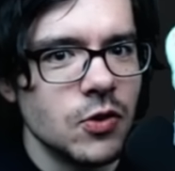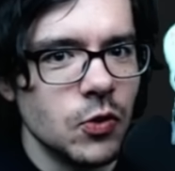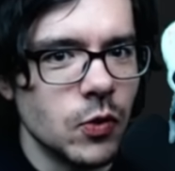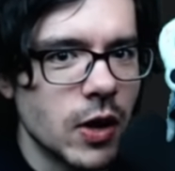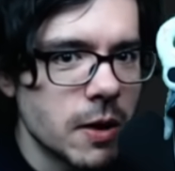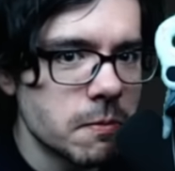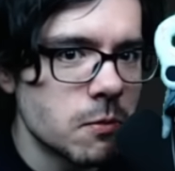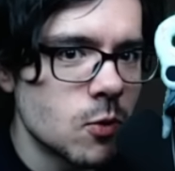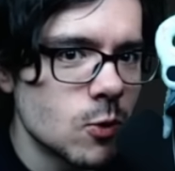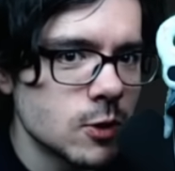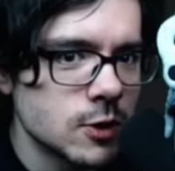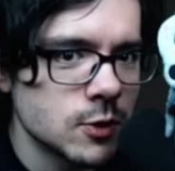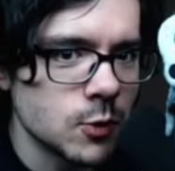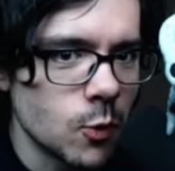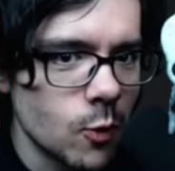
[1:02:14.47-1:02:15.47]
you get more
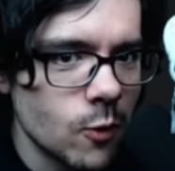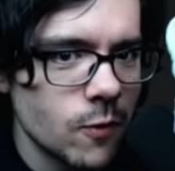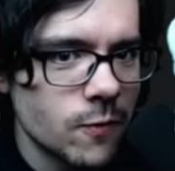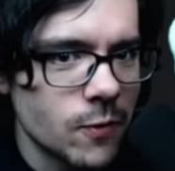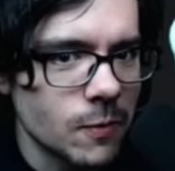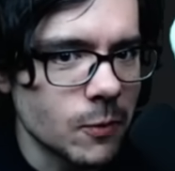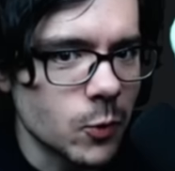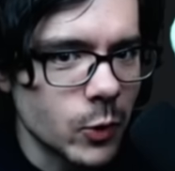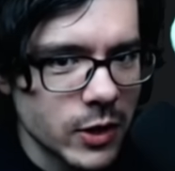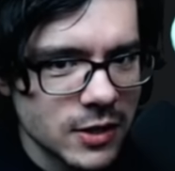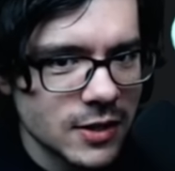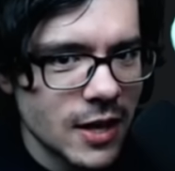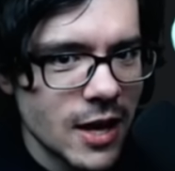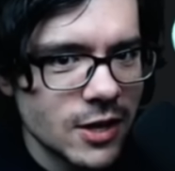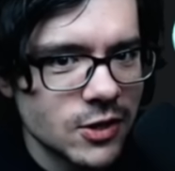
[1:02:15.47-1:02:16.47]
soul from Quick
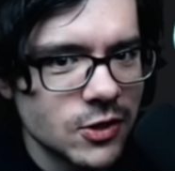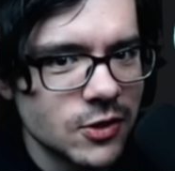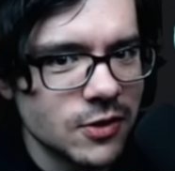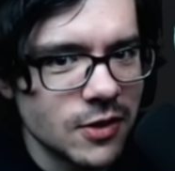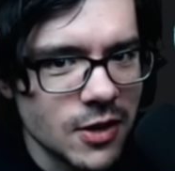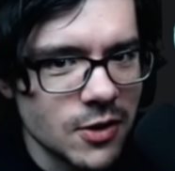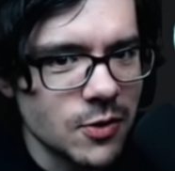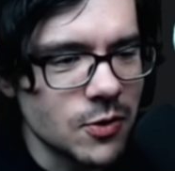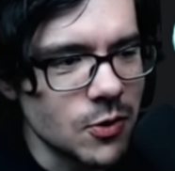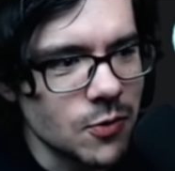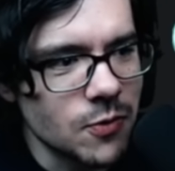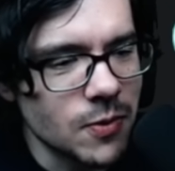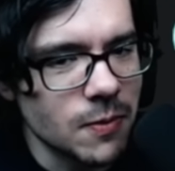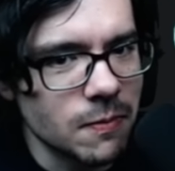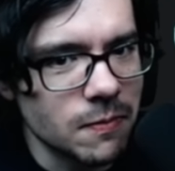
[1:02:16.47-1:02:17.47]
Slash than you do
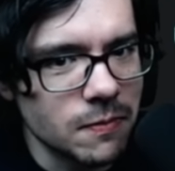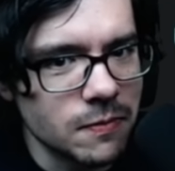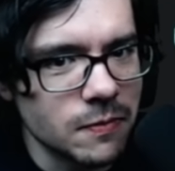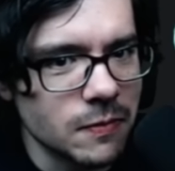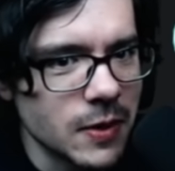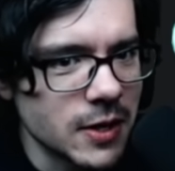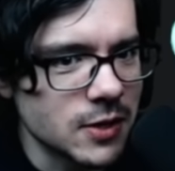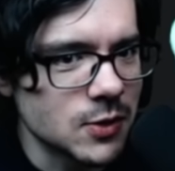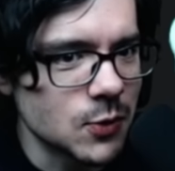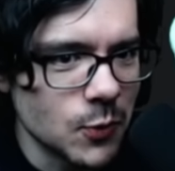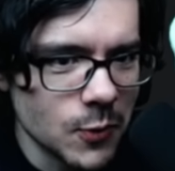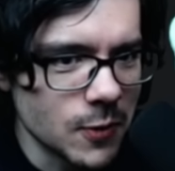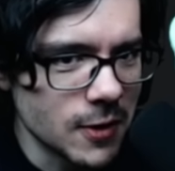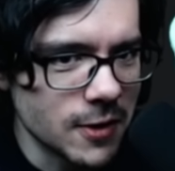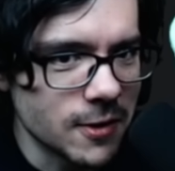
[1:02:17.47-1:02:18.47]
from like
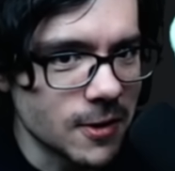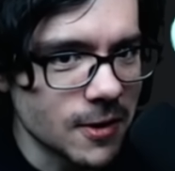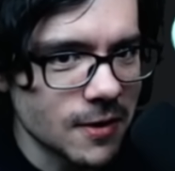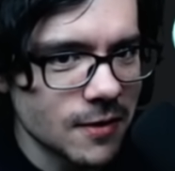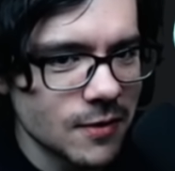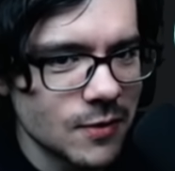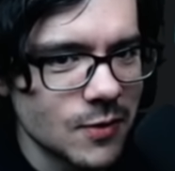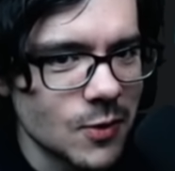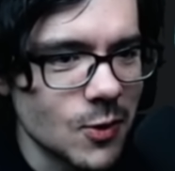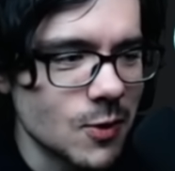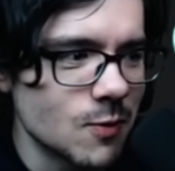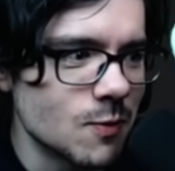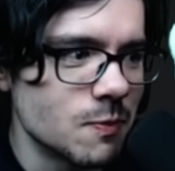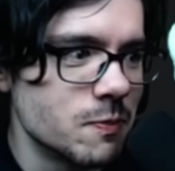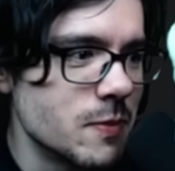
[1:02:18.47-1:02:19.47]
Soul Eater, or
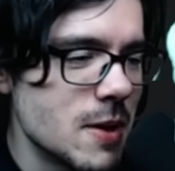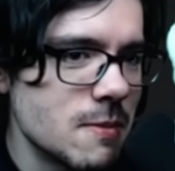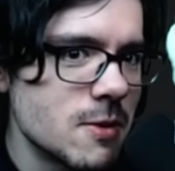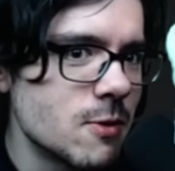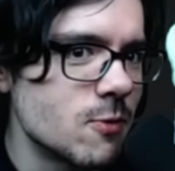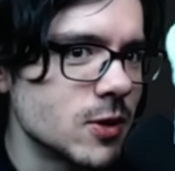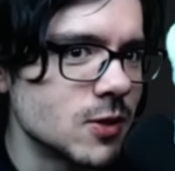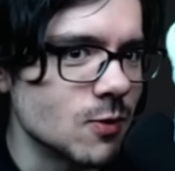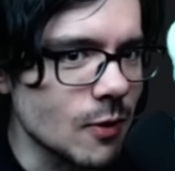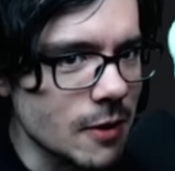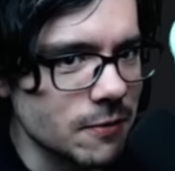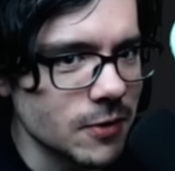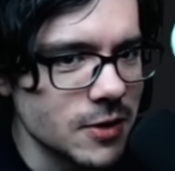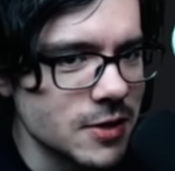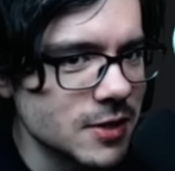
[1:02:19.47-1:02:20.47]
maybe it's
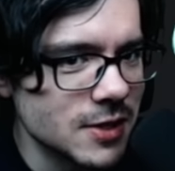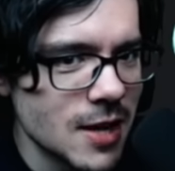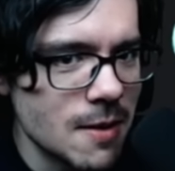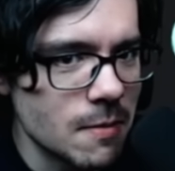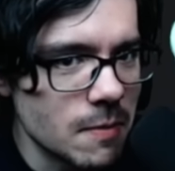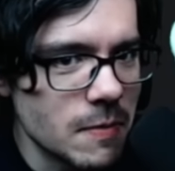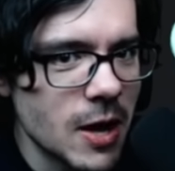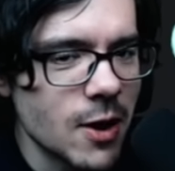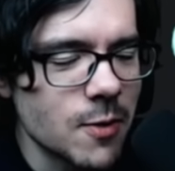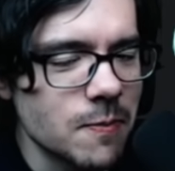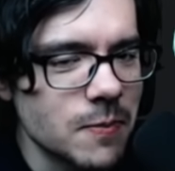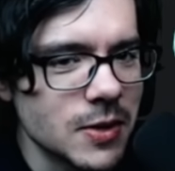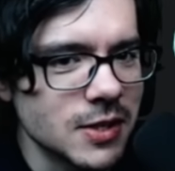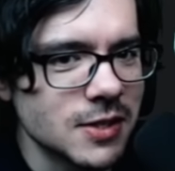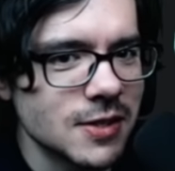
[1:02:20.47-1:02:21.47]
roughly the same amount,
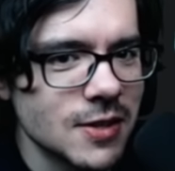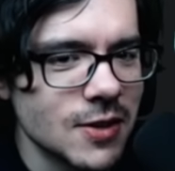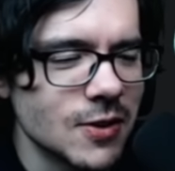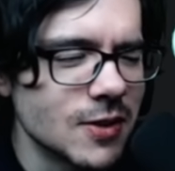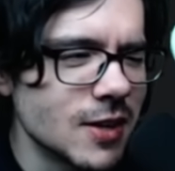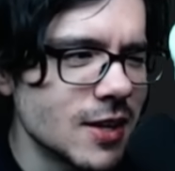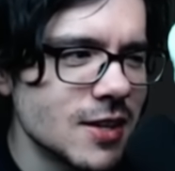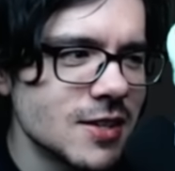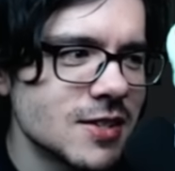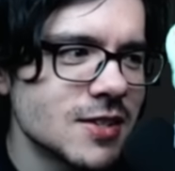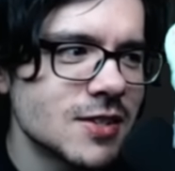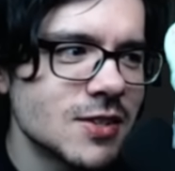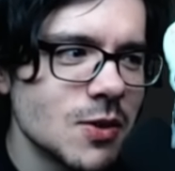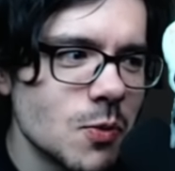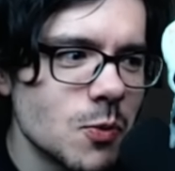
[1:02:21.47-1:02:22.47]
but still, like, it's
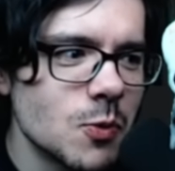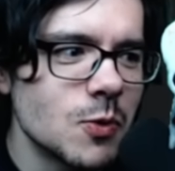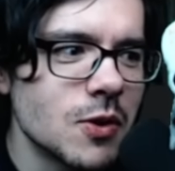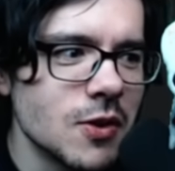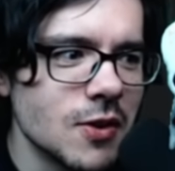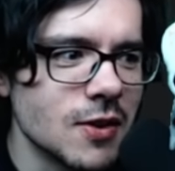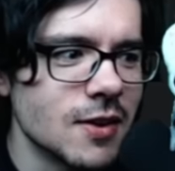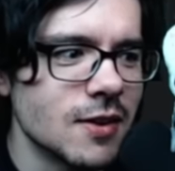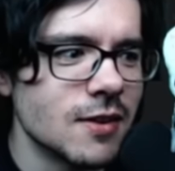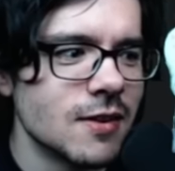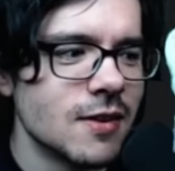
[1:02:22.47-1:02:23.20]
so good.